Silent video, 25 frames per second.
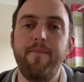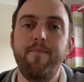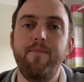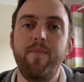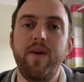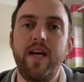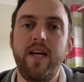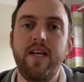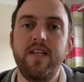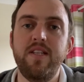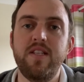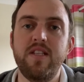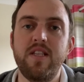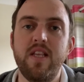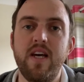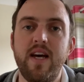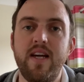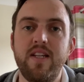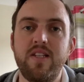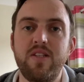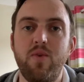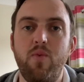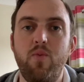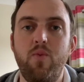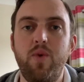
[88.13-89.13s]
is
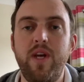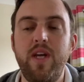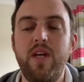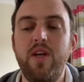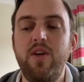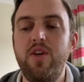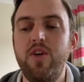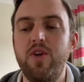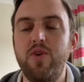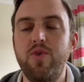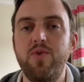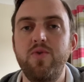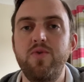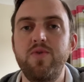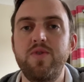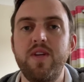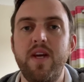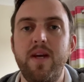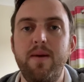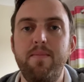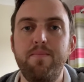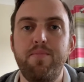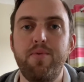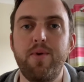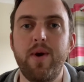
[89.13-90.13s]
that we use
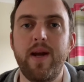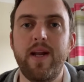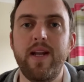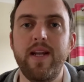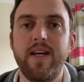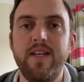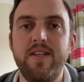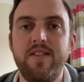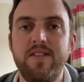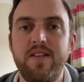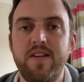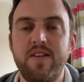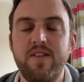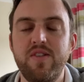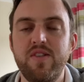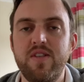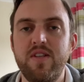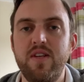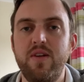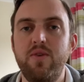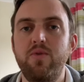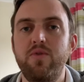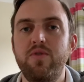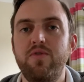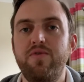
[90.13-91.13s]
impregnating
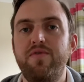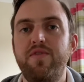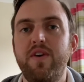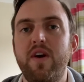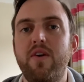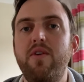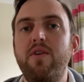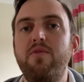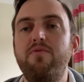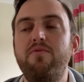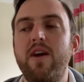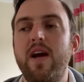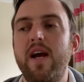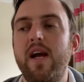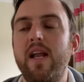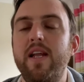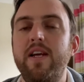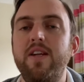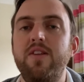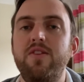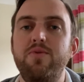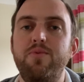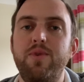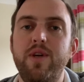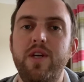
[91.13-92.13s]
seals. Very rarely
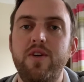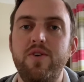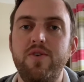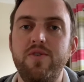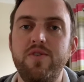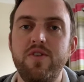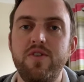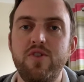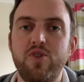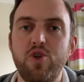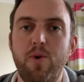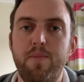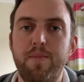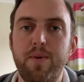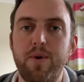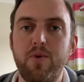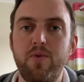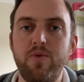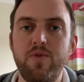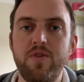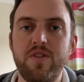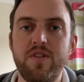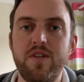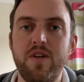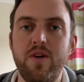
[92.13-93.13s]
do we use a
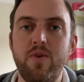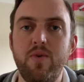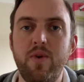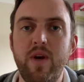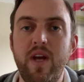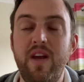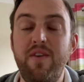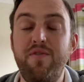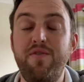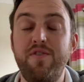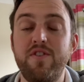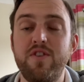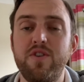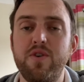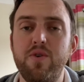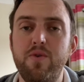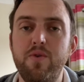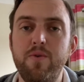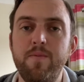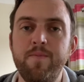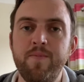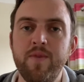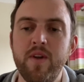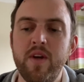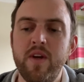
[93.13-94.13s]
topical seal, if at
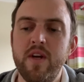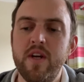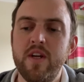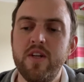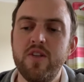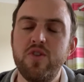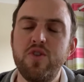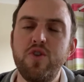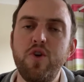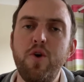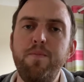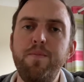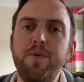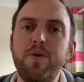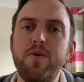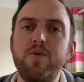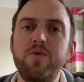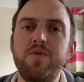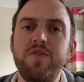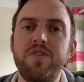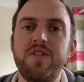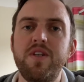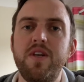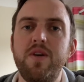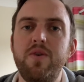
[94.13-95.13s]
all. Topical
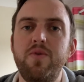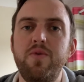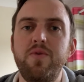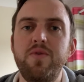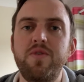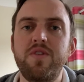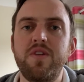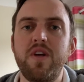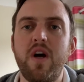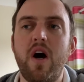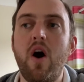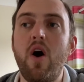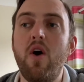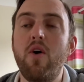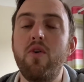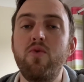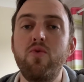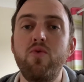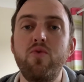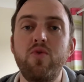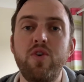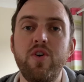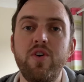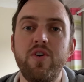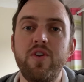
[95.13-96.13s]
seals are
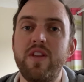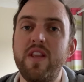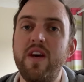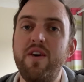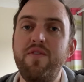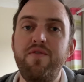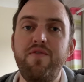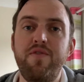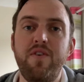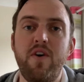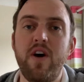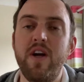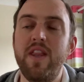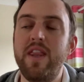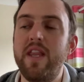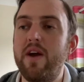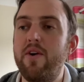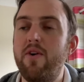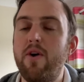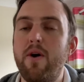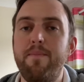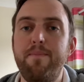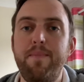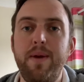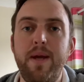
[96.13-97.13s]
all good, they're fine.
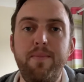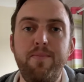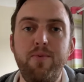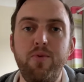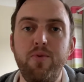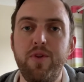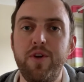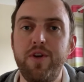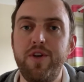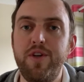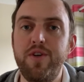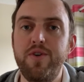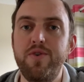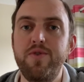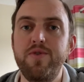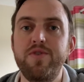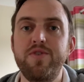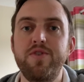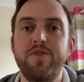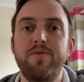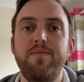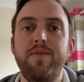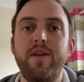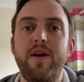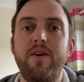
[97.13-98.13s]
There are people that use
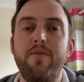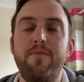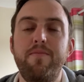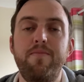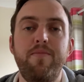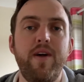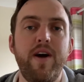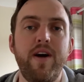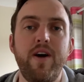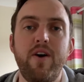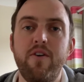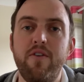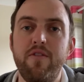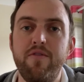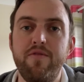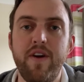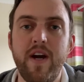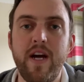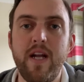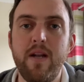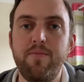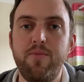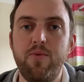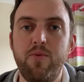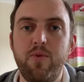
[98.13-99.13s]
them, they are
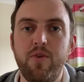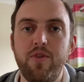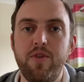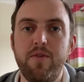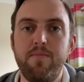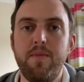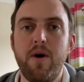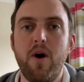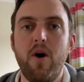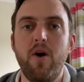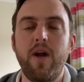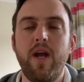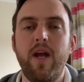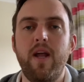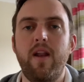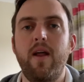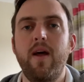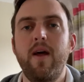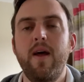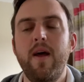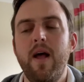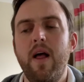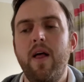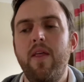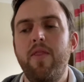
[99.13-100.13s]
available on the market.
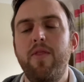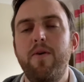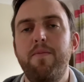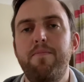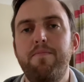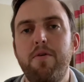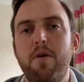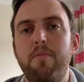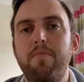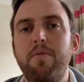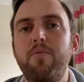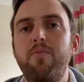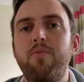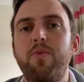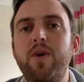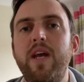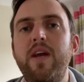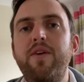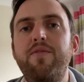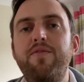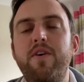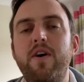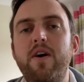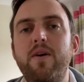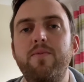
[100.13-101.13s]
The problem we
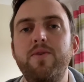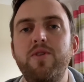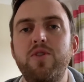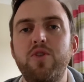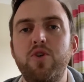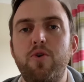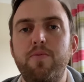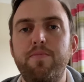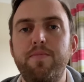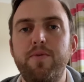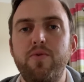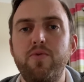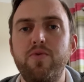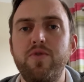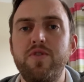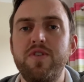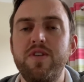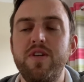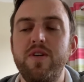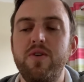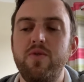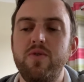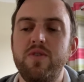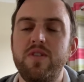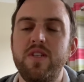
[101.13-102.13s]
find with topical
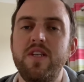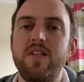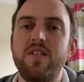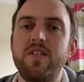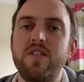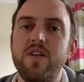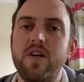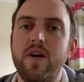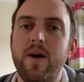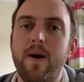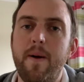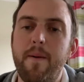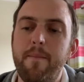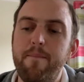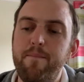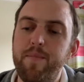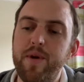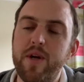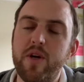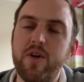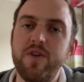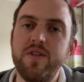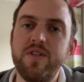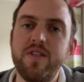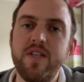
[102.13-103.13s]
seals is that
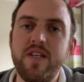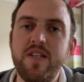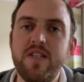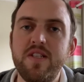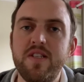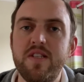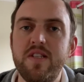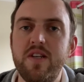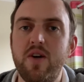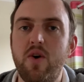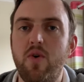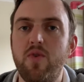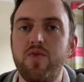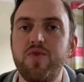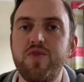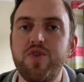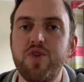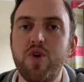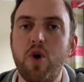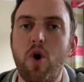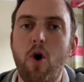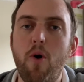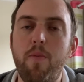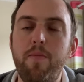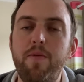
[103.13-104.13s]
because they sit on
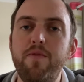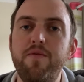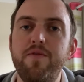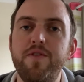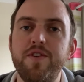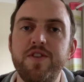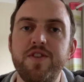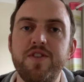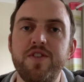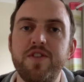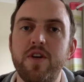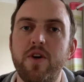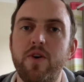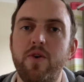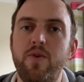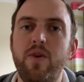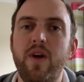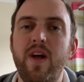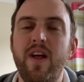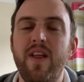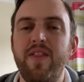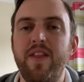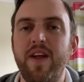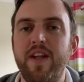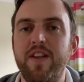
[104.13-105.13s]
top of the stone,
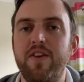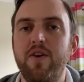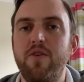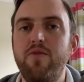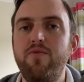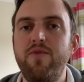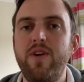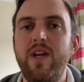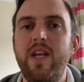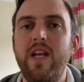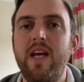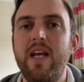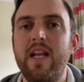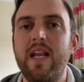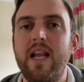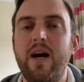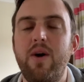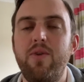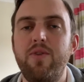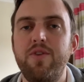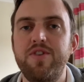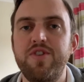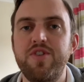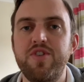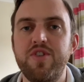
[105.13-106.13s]
they don't really allow
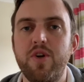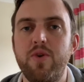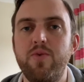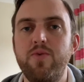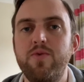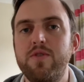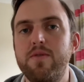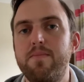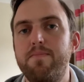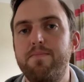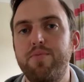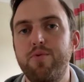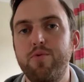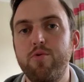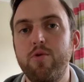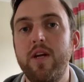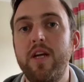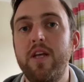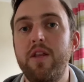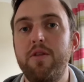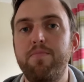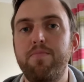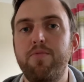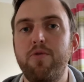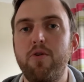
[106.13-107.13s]
the stone to
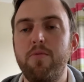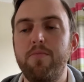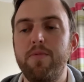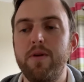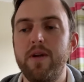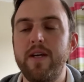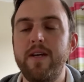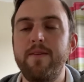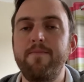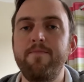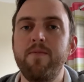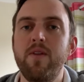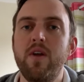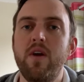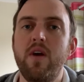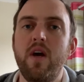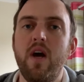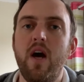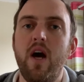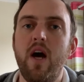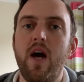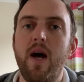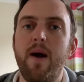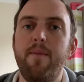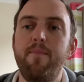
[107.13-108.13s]
breathe properly.
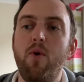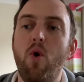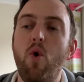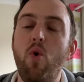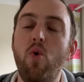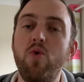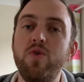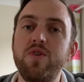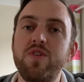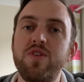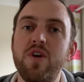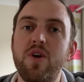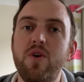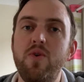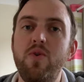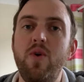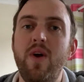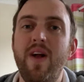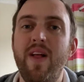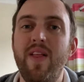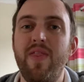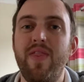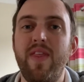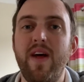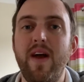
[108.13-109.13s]
Also,
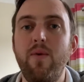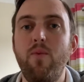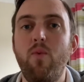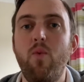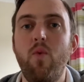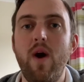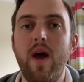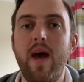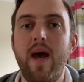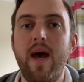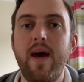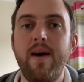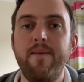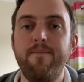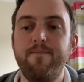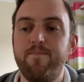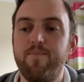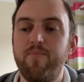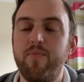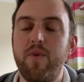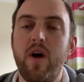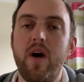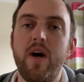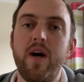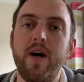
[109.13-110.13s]
they wear.
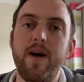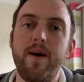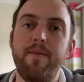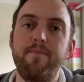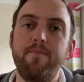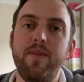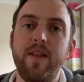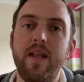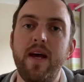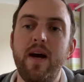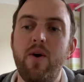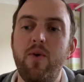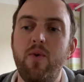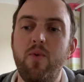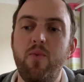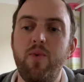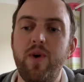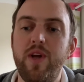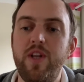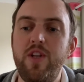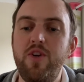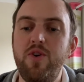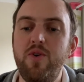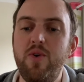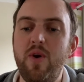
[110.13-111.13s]
Now,
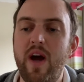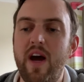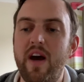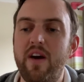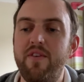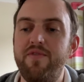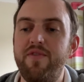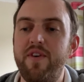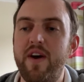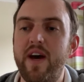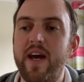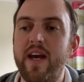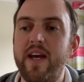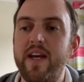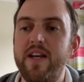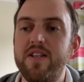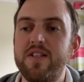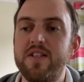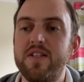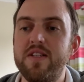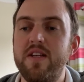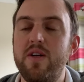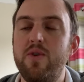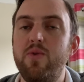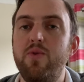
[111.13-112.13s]
when you have a
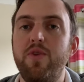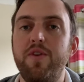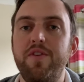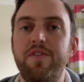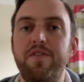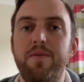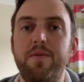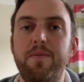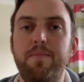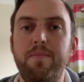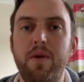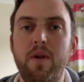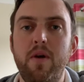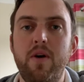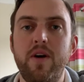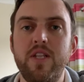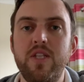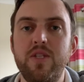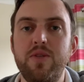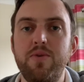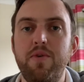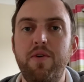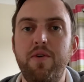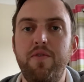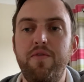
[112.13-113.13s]
seal that's applied
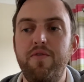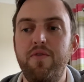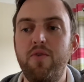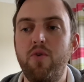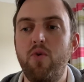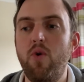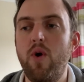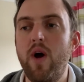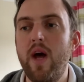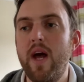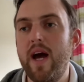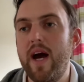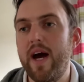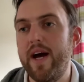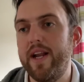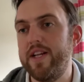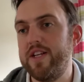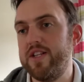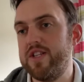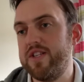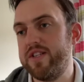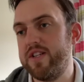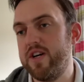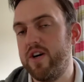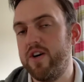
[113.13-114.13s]
to a floor and it
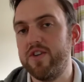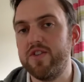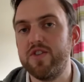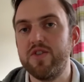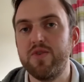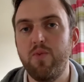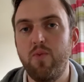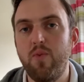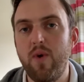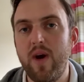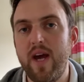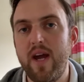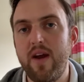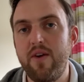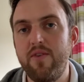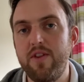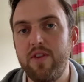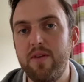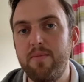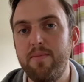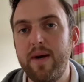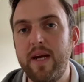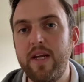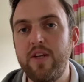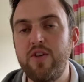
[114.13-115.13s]
starts to wear in the
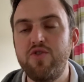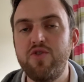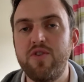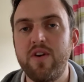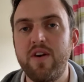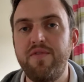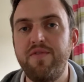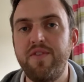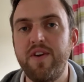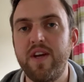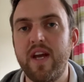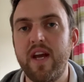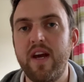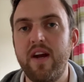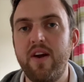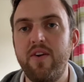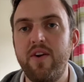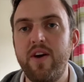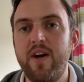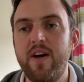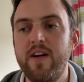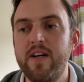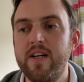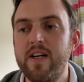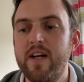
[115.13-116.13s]
main traffic
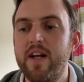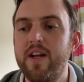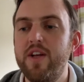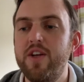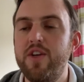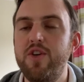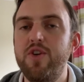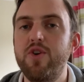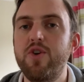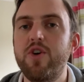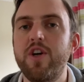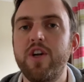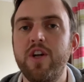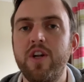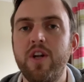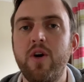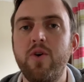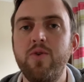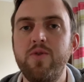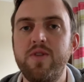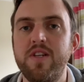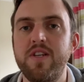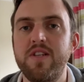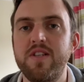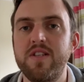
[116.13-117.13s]
area, you're going to
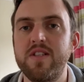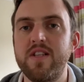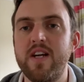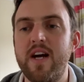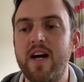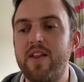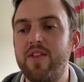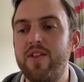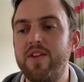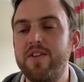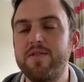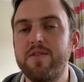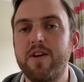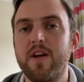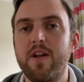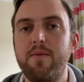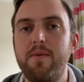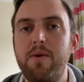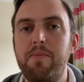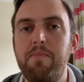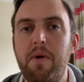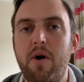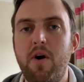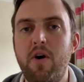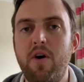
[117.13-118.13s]
notice that there's going to
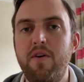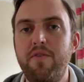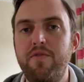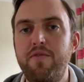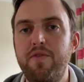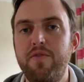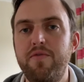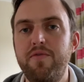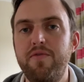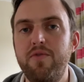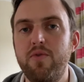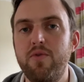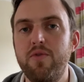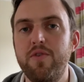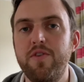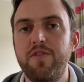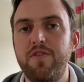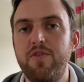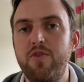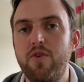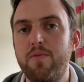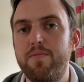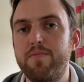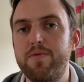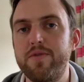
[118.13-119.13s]
be part of your floor that's
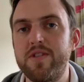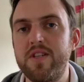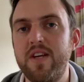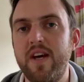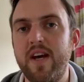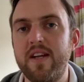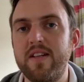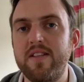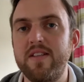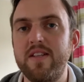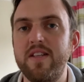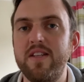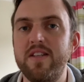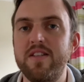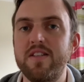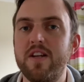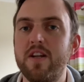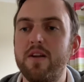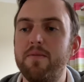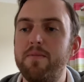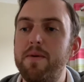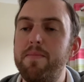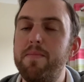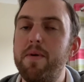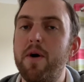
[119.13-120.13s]
not protected. It's going
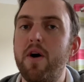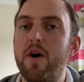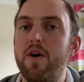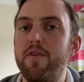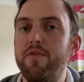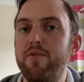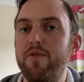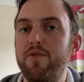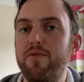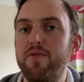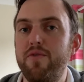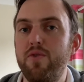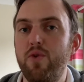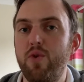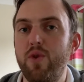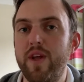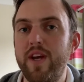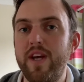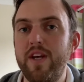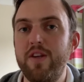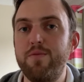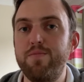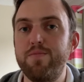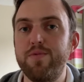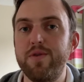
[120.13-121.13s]
to be part of your floor that
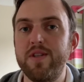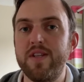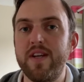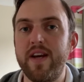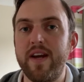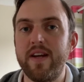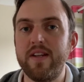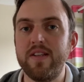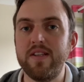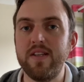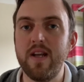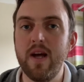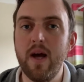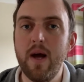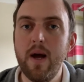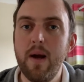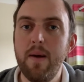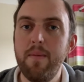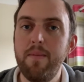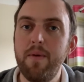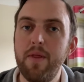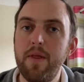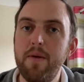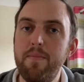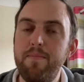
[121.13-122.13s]
is protected.
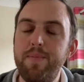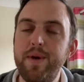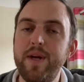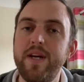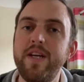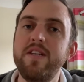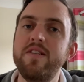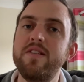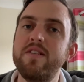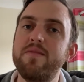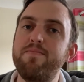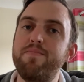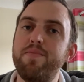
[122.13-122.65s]
But the biggest